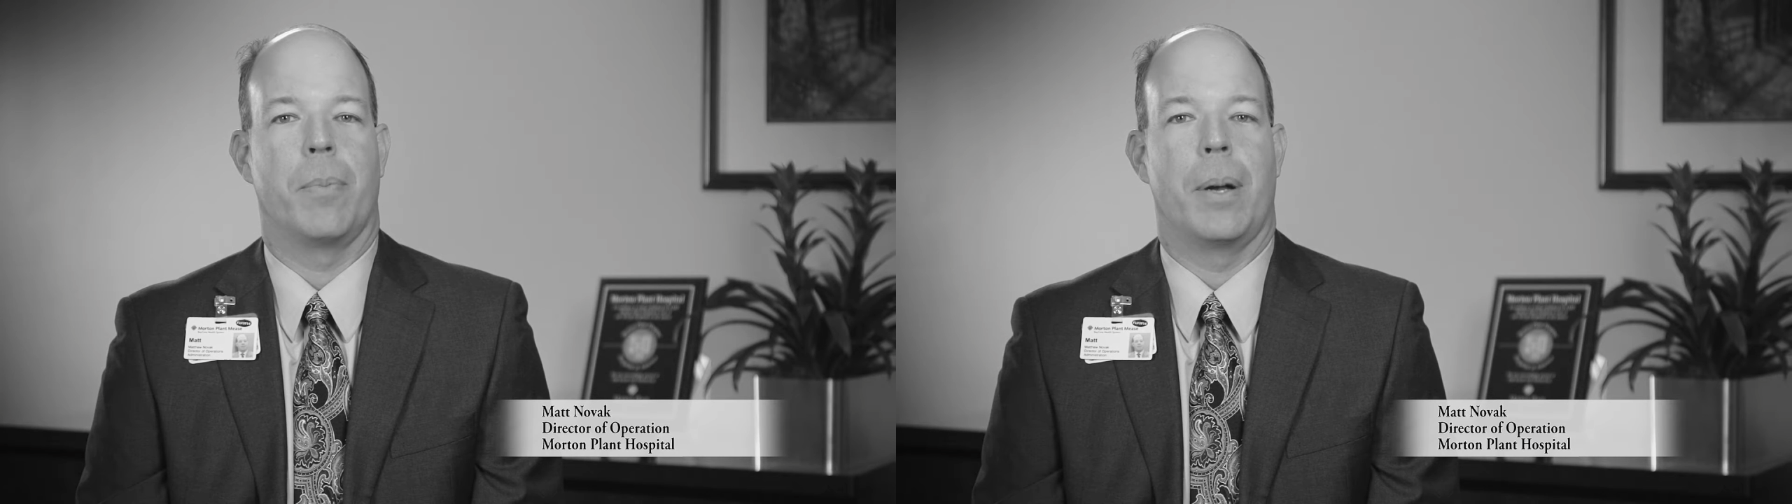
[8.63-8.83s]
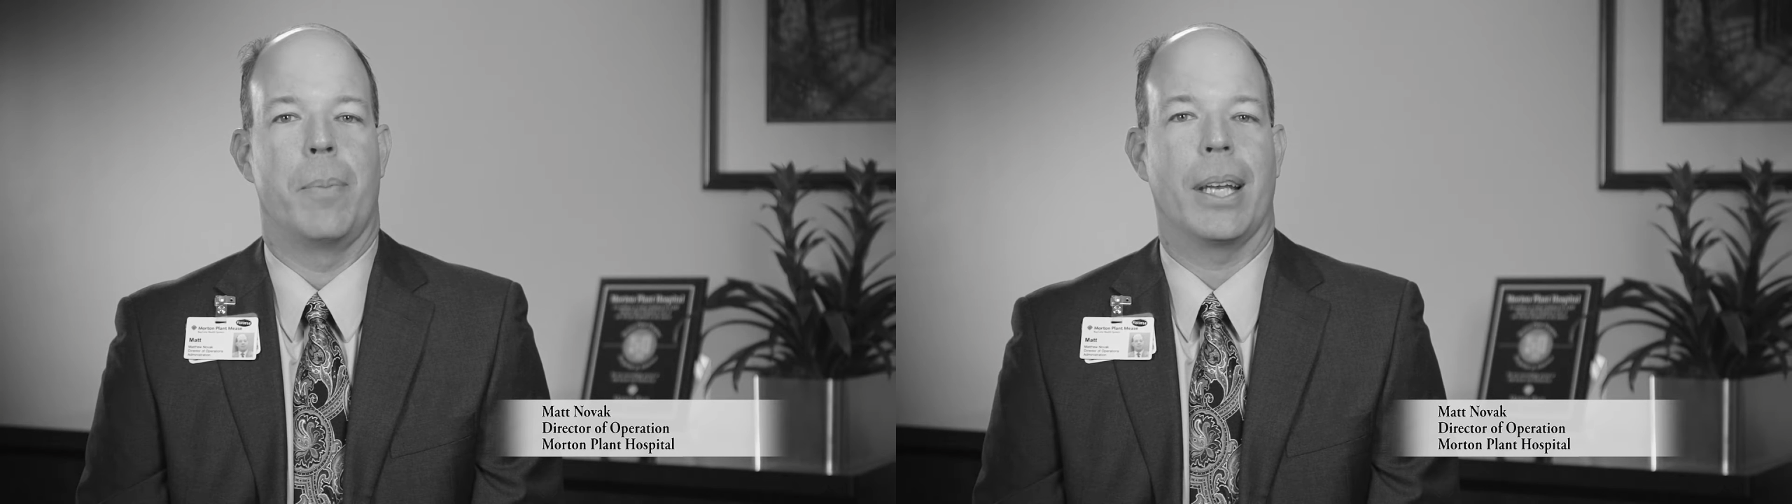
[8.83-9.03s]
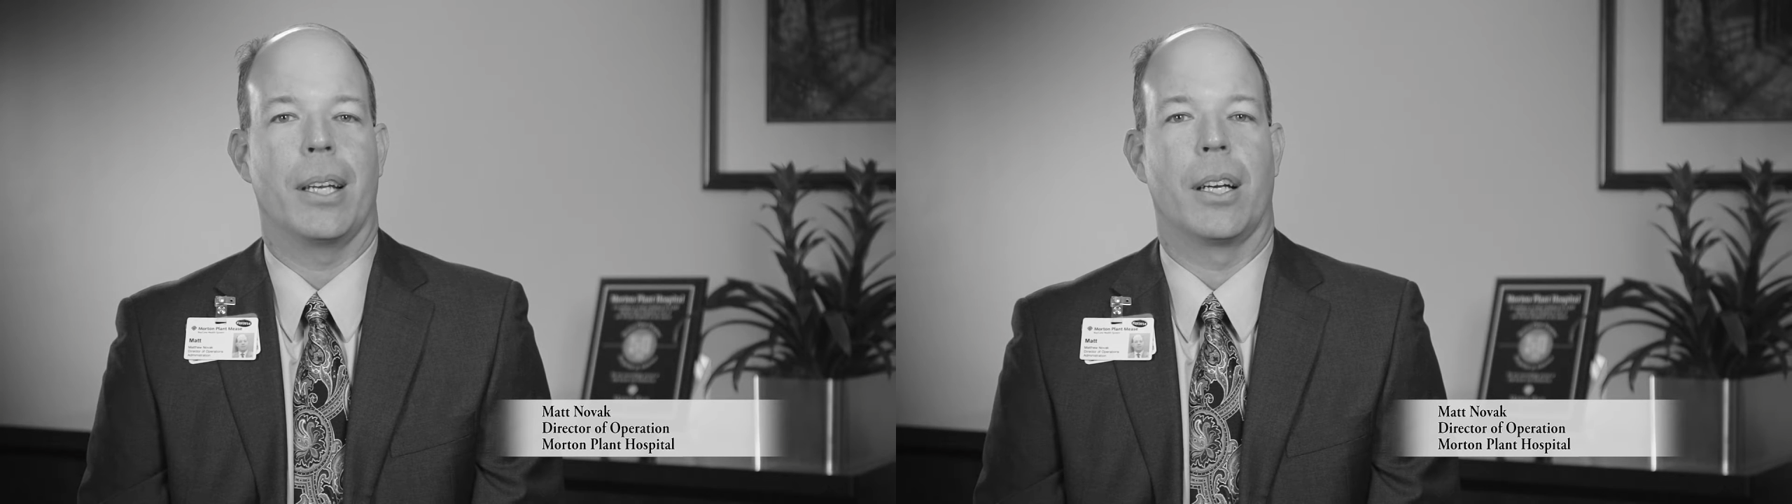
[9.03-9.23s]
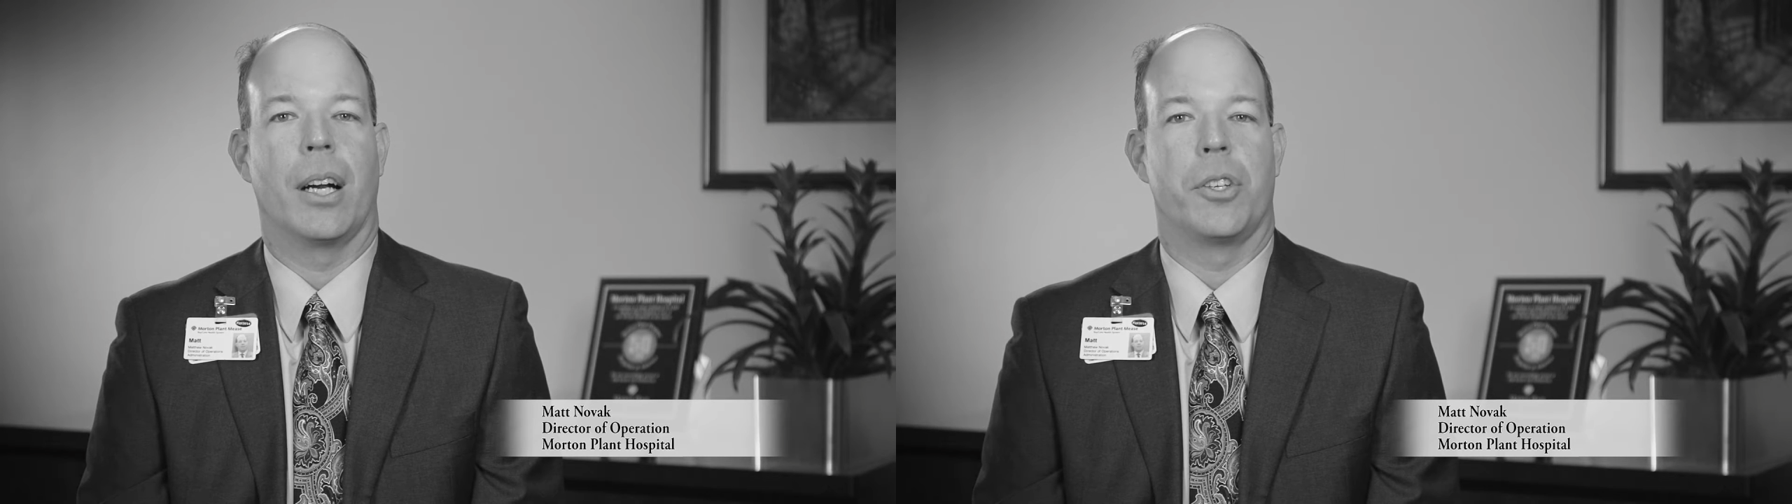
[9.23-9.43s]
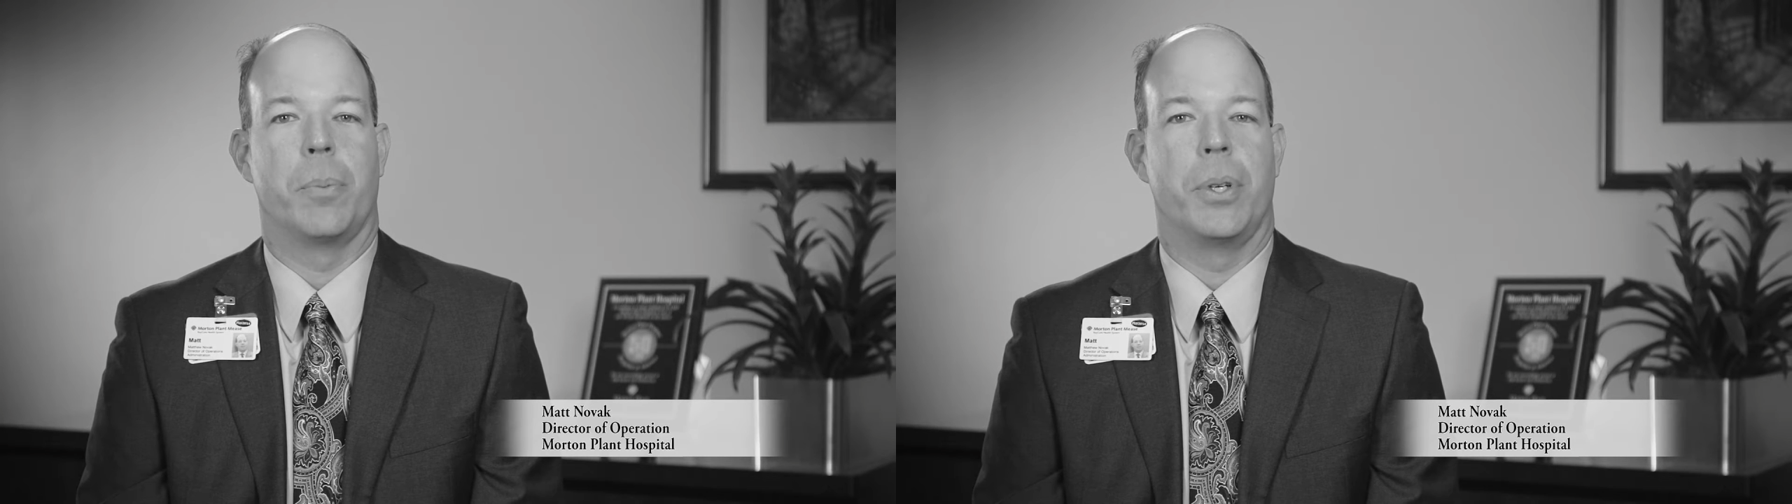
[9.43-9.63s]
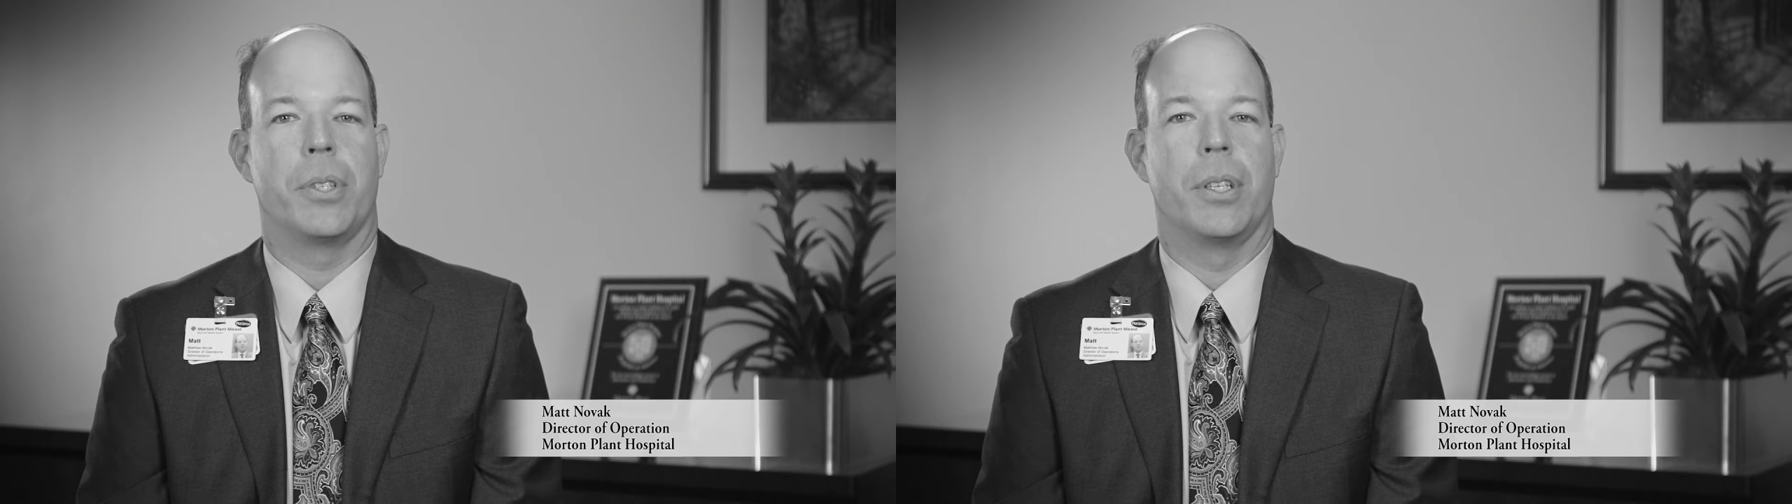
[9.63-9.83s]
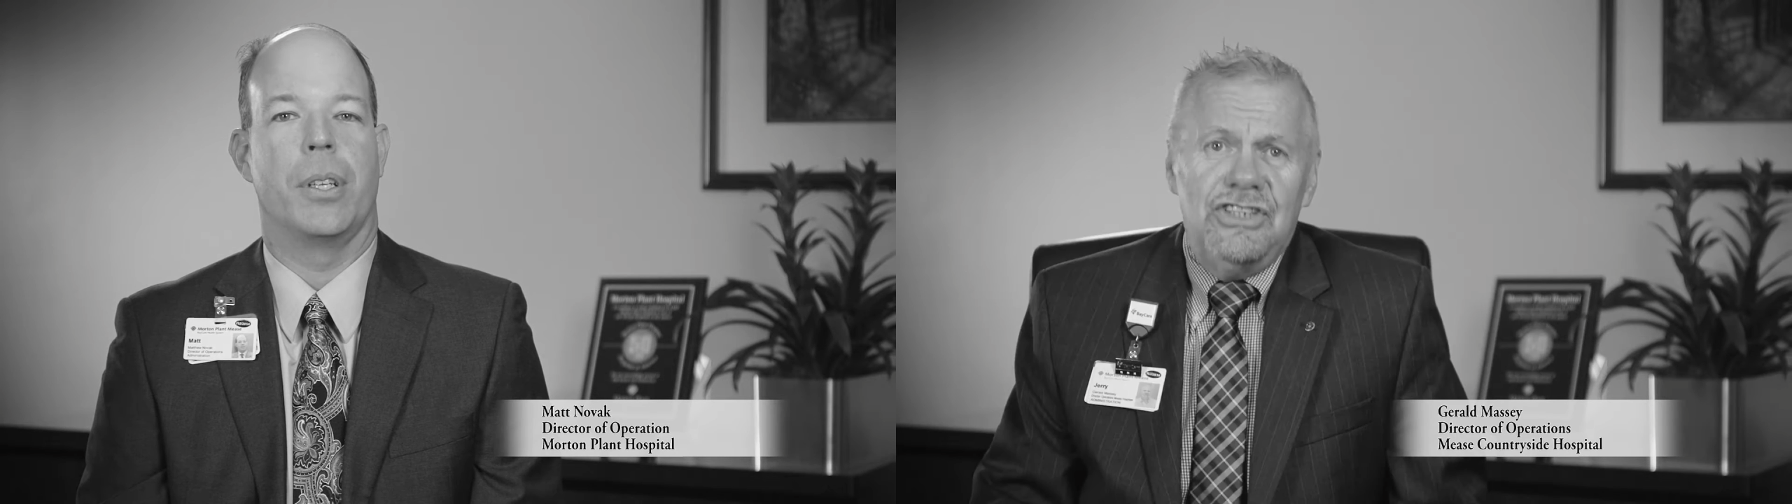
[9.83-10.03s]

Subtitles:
by making a contribution